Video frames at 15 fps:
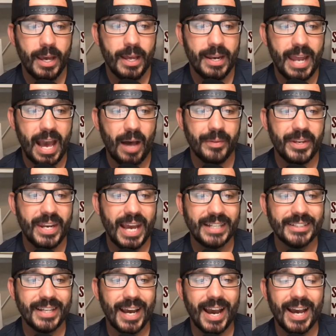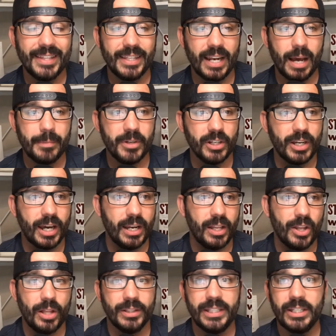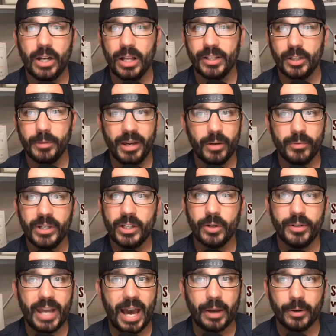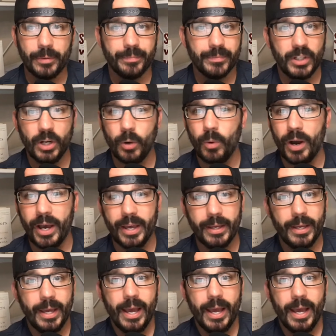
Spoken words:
Now, the next guy that I'm going to kind of lean on a little bit, Rico Dowdle. You know what?